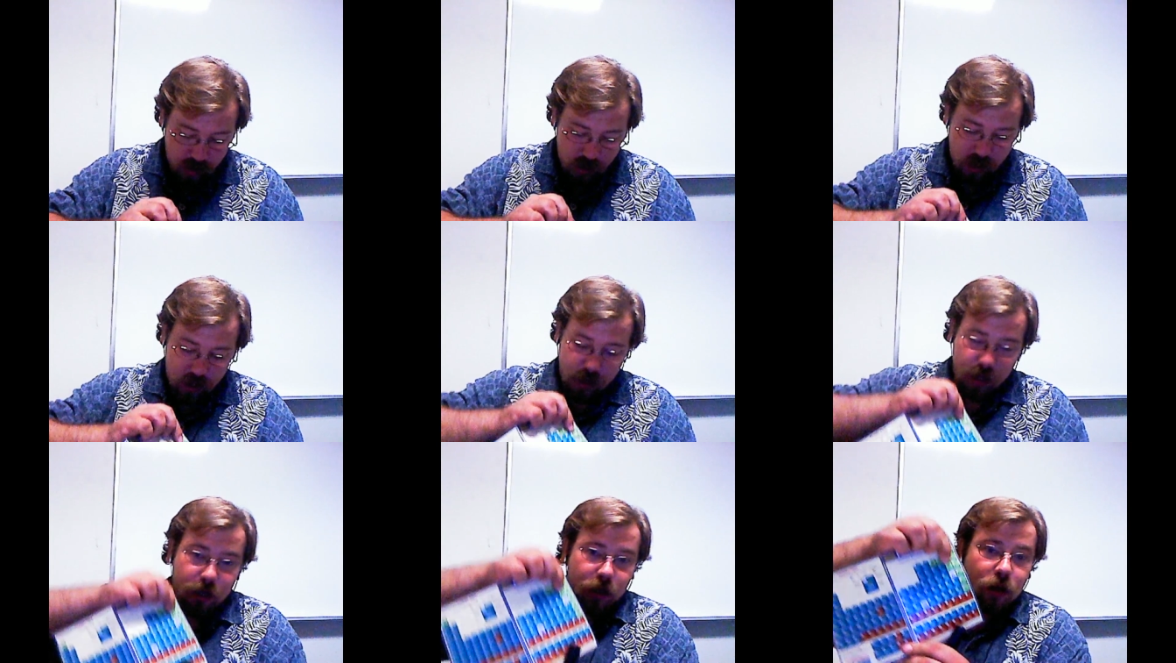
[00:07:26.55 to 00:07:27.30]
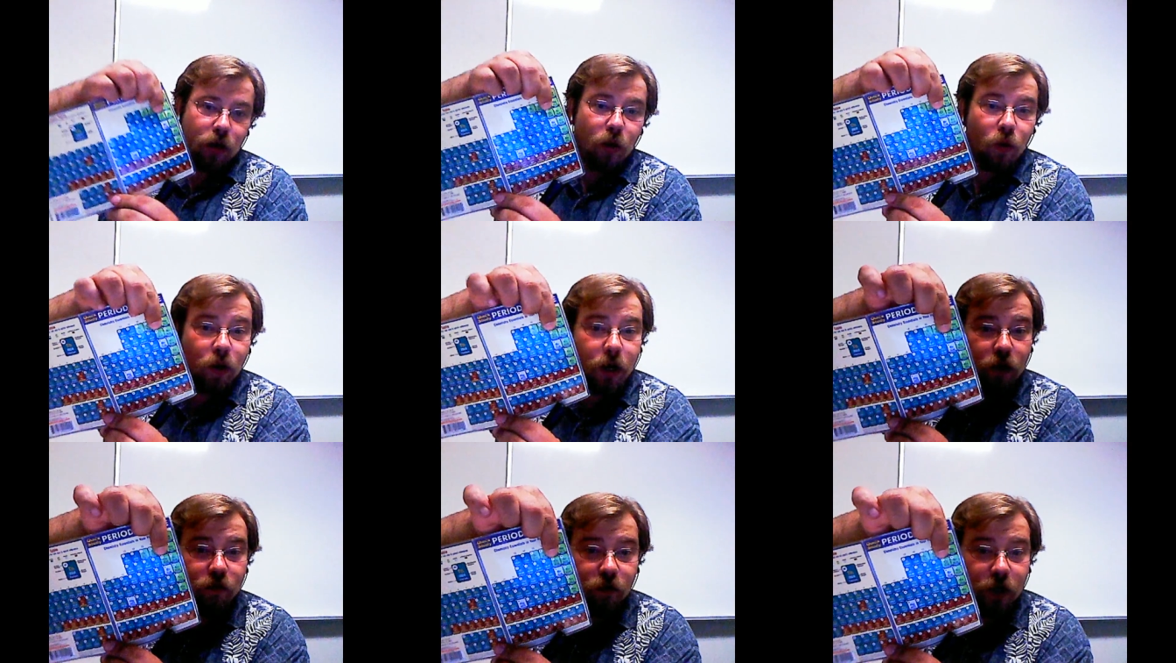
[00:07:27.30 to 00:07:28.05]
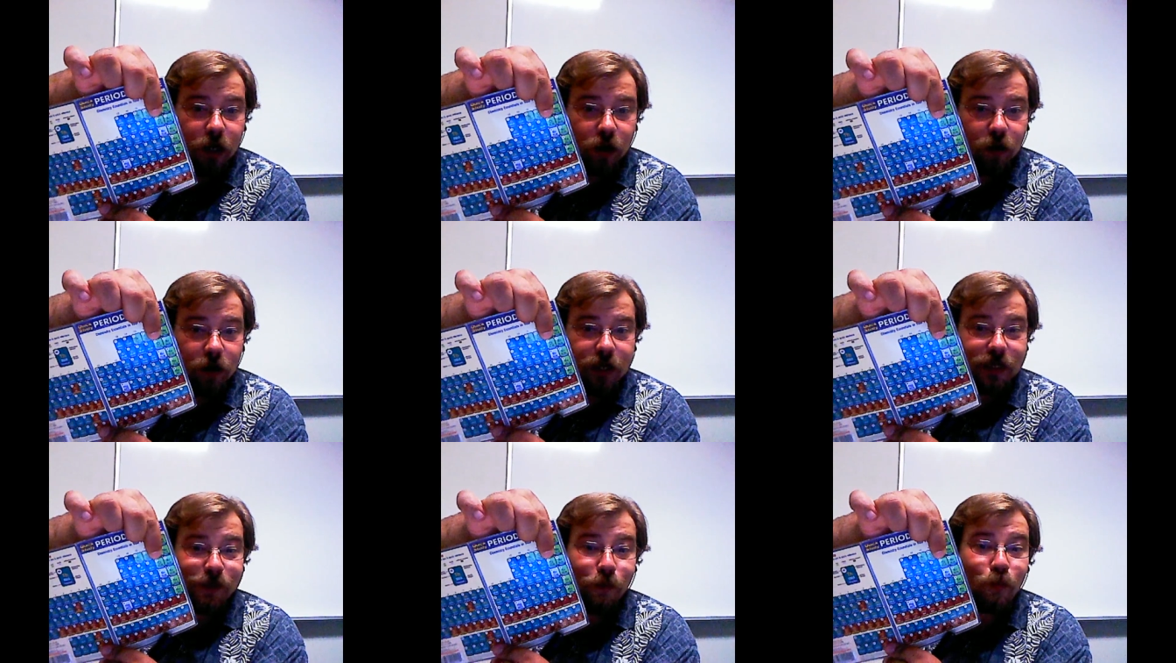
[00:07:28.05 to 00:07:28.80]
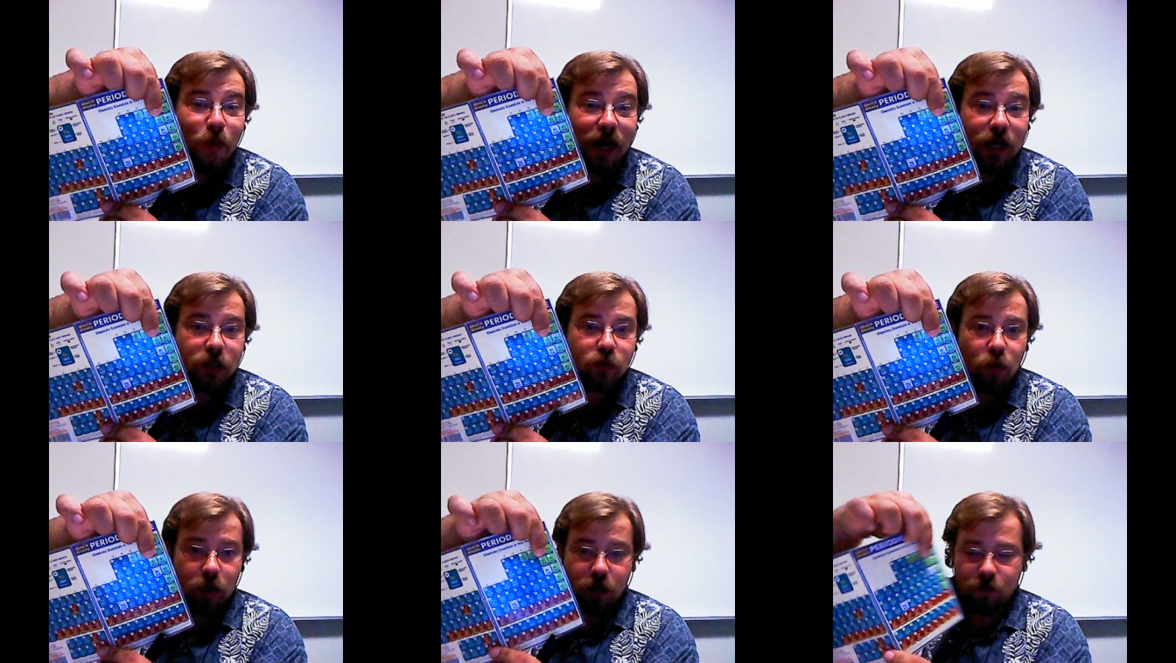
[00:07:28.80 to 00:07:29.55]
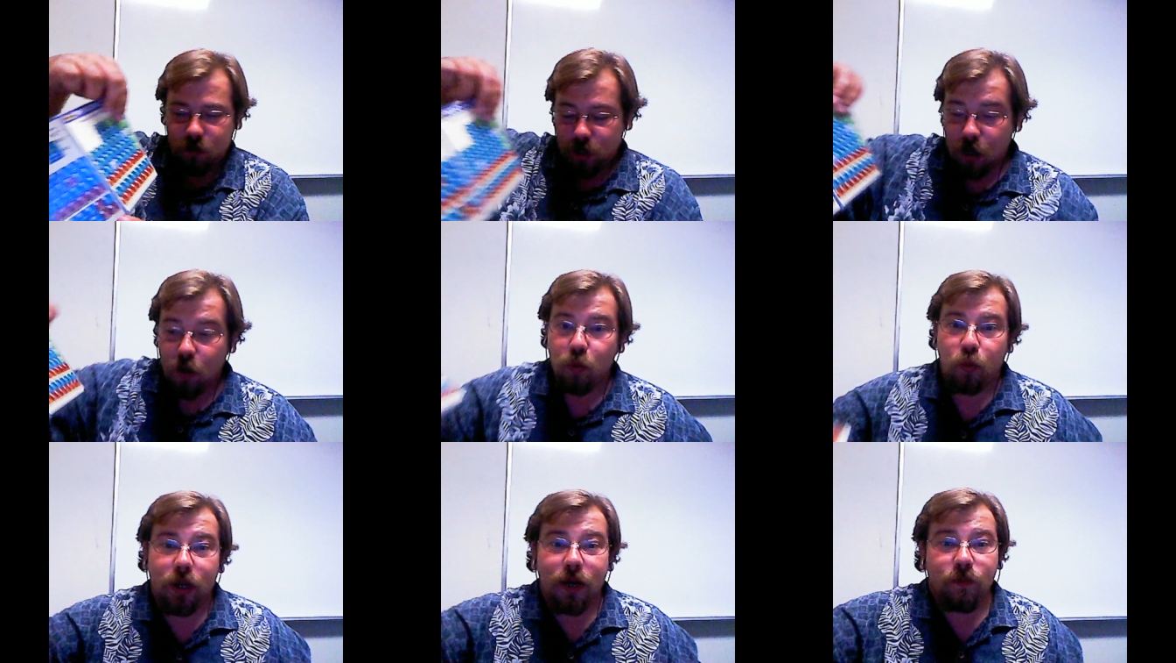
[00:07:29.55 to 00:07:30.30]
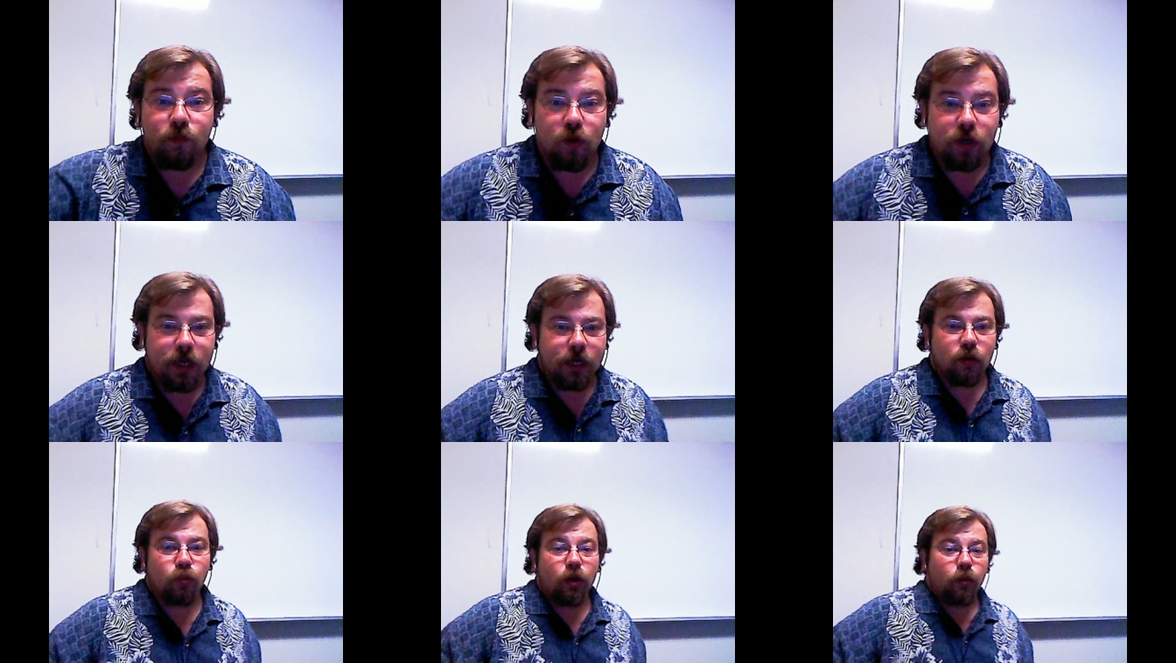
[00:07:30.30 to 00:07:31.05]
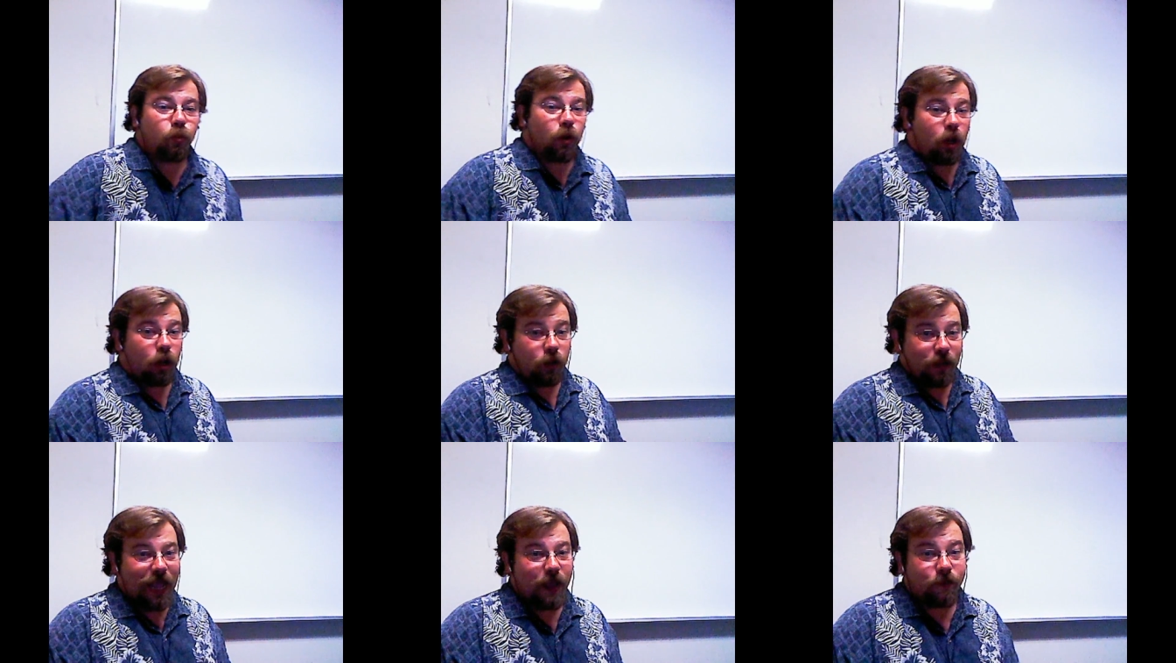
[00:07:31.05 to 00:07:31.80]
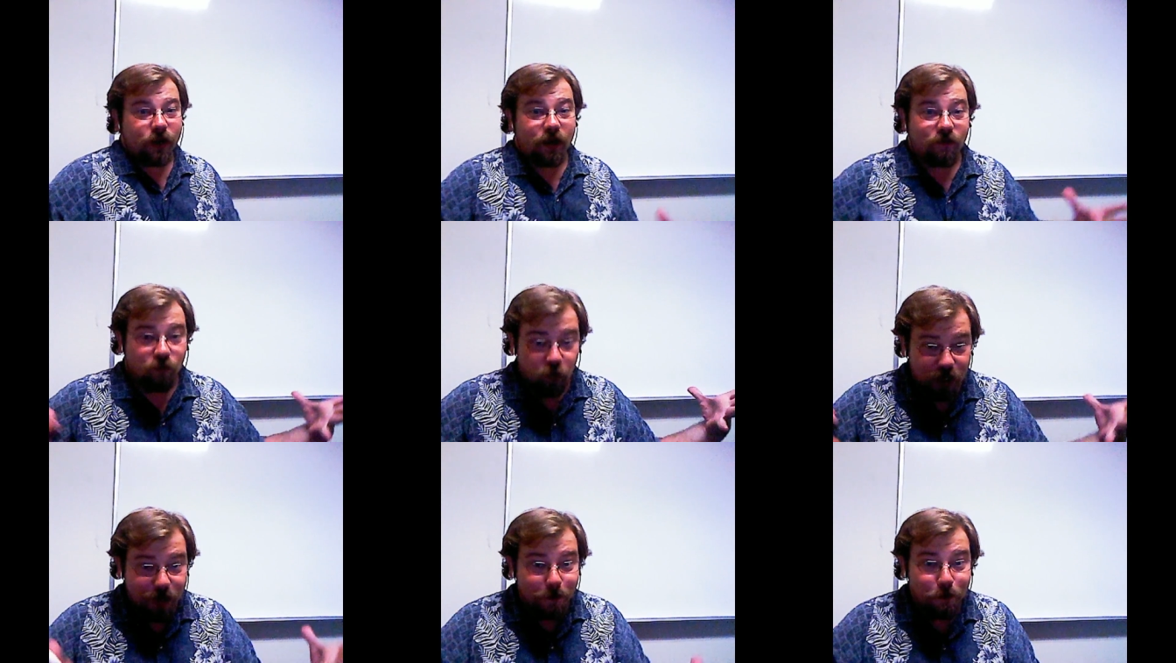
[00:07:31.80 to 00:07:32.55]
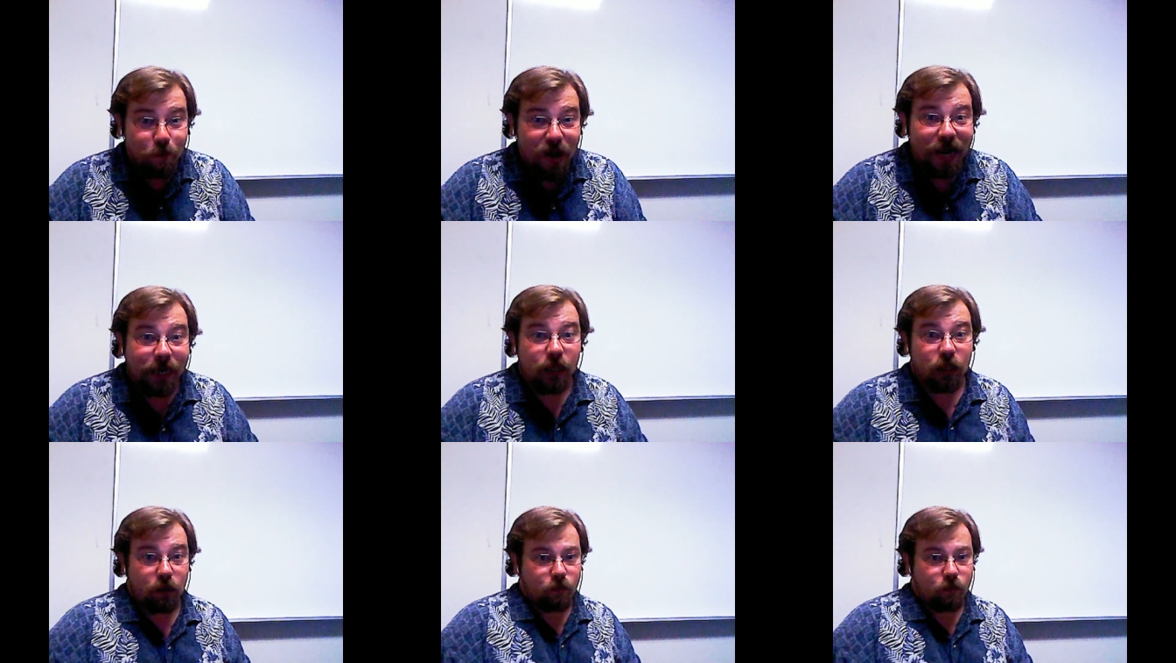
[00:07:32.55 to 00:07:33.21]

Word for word: Uh, chlorine over here is minus 1. We can predict what will happen if we combine them.